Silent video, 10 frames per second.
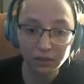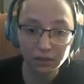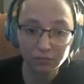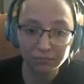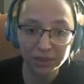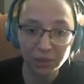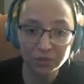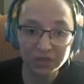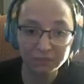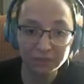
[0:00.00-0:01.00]
But there
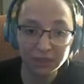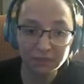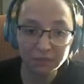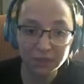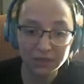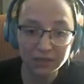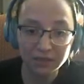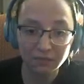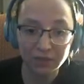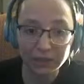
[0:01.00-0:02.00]
was a million pieces
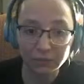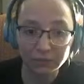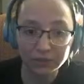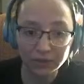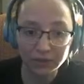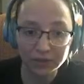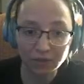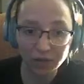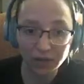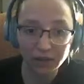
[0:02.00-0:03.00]
of firewood, so it's
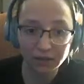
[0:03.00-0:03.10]
okay.